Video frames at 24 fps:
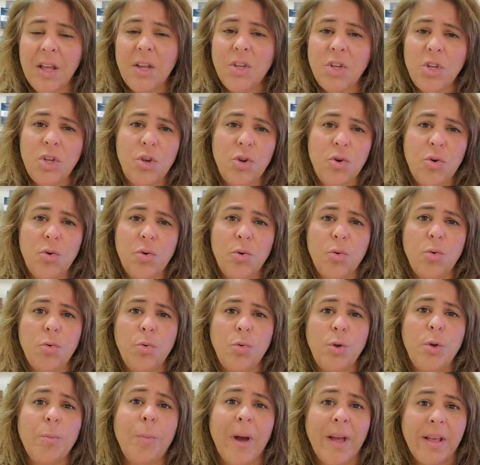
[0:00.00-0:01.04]
You
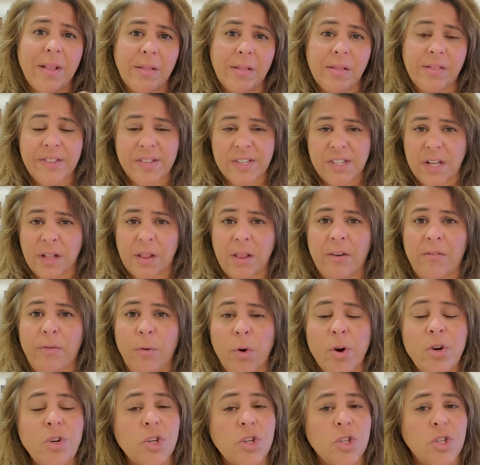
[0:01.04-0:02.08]
might still love
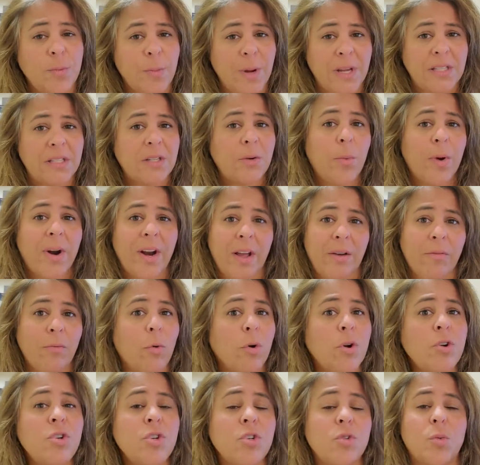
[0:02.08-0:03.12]
oranges. You might still want to have
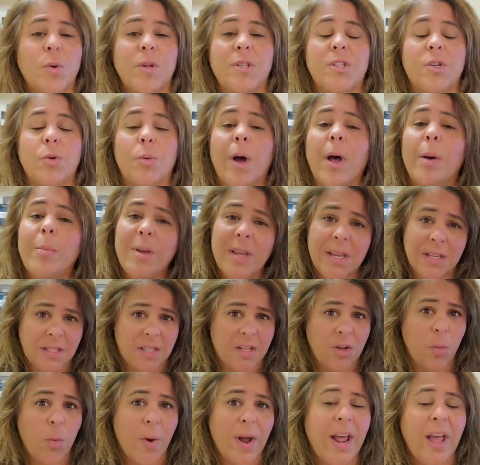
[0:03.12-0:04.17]
oranges once in a while, but you
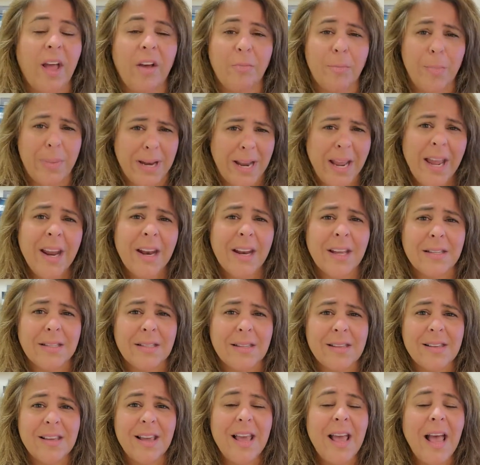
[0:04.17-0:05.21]
still want to have
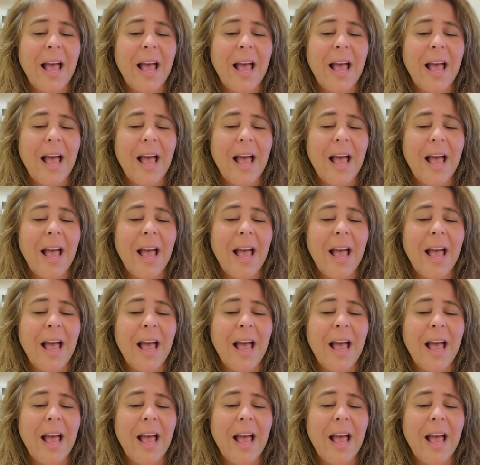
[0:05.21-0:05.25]
bananas.